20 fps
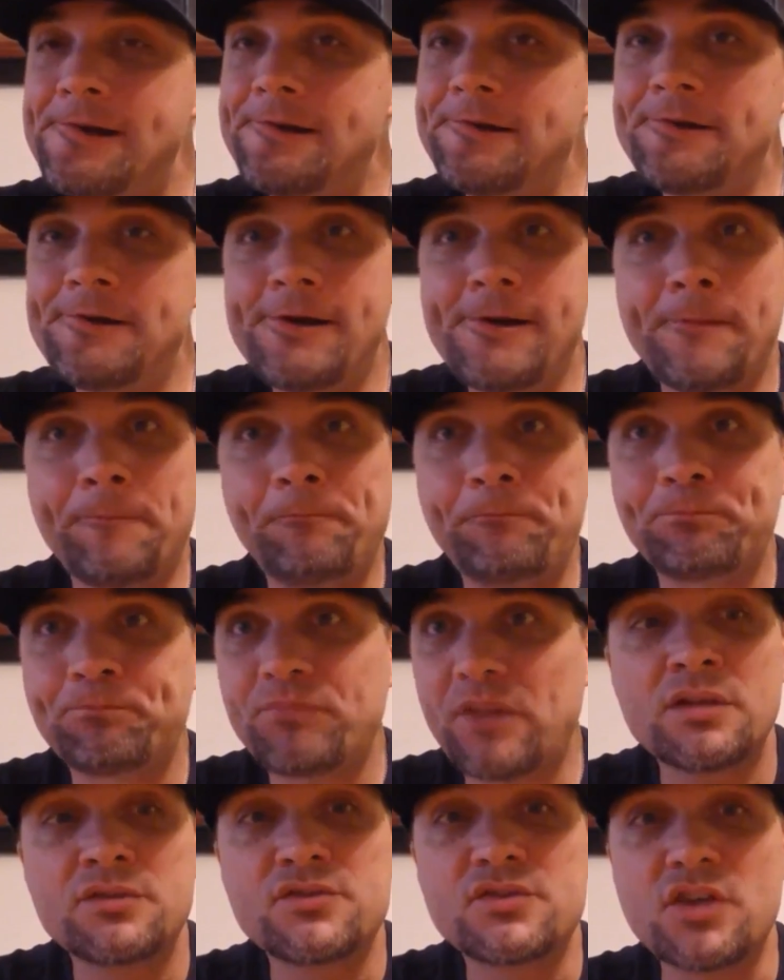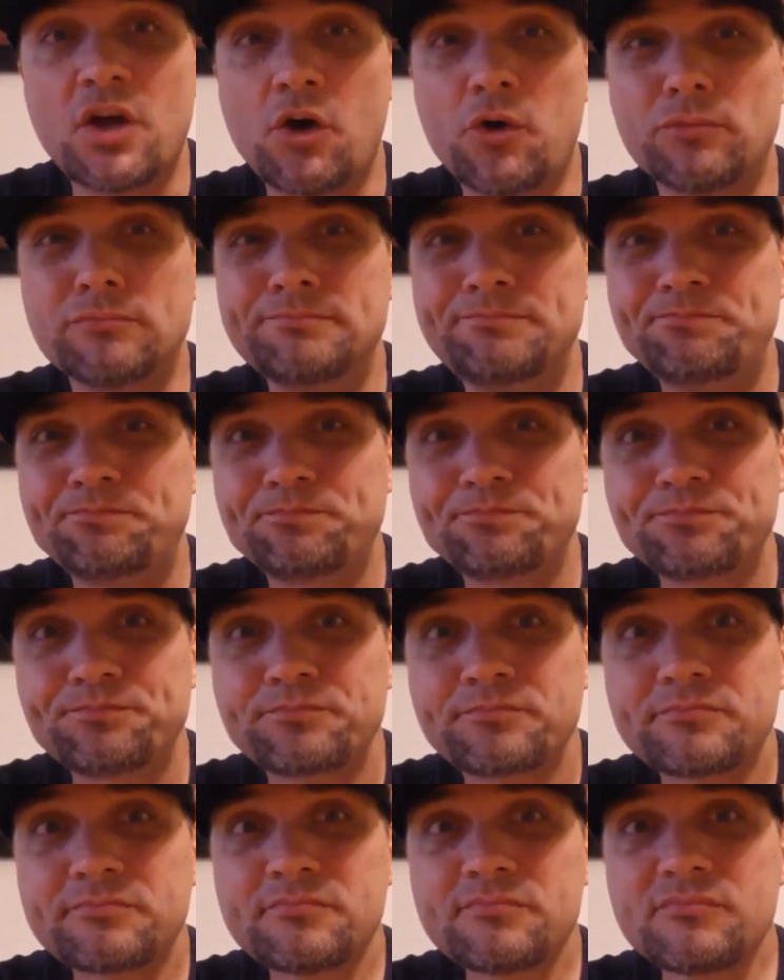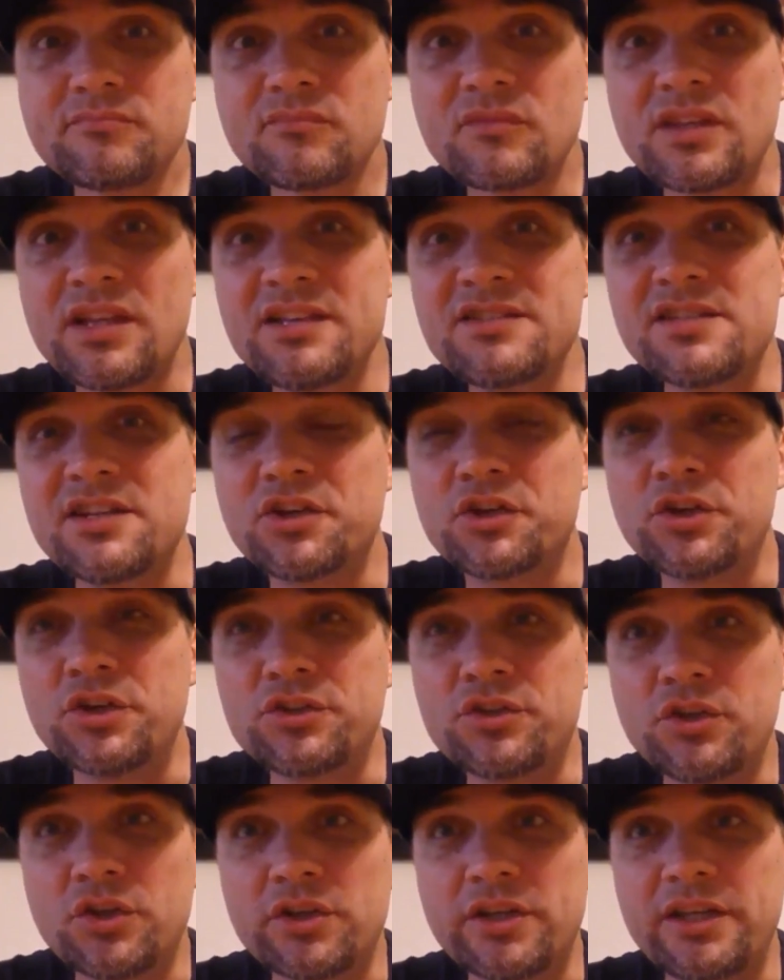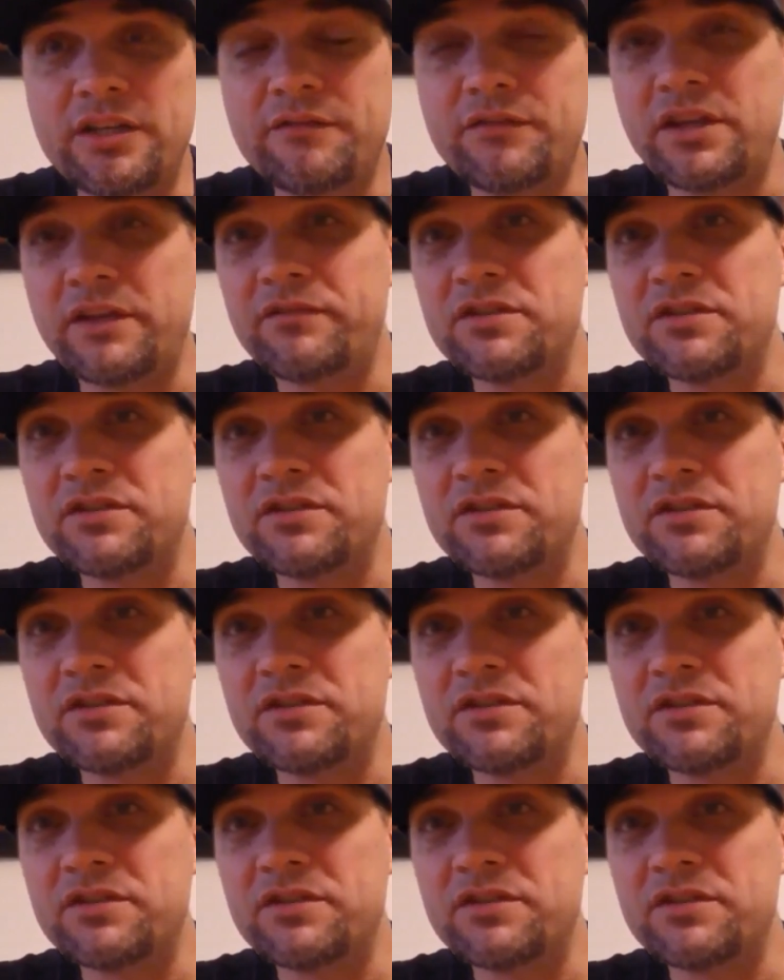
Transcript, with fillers: I don't know. So, is it a good cookie?